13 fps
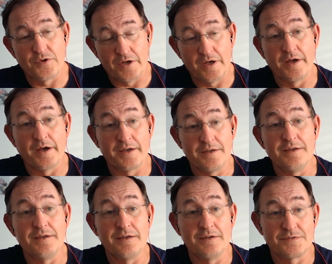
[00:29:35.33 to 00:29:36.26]

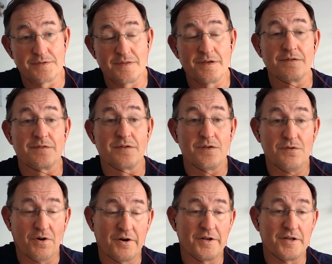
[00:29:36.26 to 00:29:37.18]
i.e. things that you've
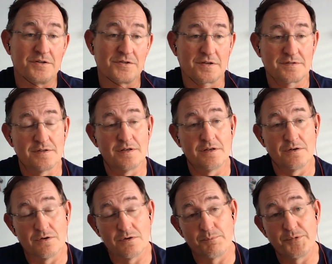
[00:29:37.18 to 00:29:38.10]
already ingested
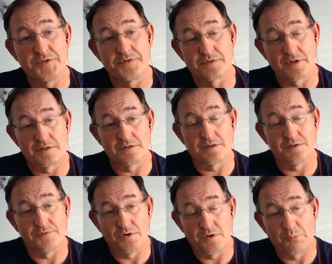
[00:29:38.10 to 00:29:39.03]
or business logic you've
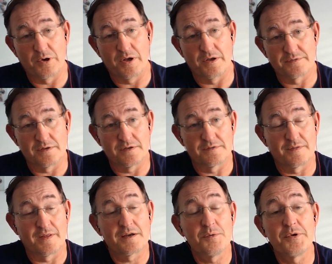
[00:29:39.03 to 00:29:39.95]
already processed.
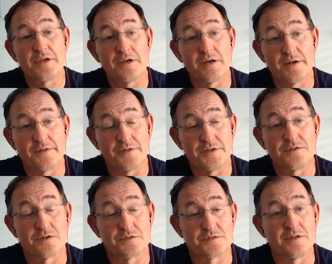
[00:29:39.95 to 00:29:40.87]
That could lead
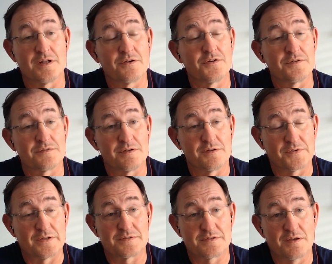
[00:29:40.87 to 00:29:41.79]
to not only
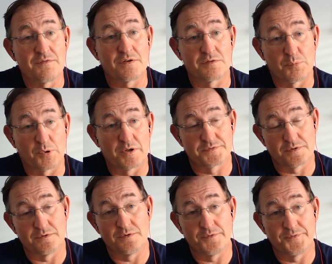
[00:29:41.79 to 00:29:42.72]
significant savings, but
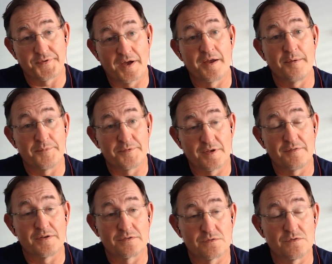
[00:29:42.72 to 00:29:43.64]
also time
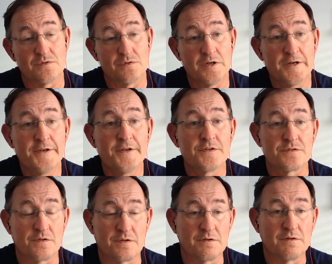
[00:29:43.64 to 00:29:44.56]
savings too,
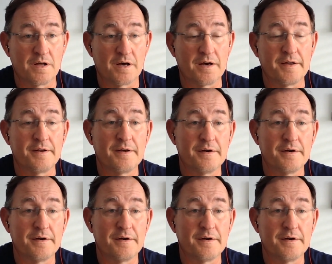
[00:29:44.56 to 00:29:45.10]
so that you're not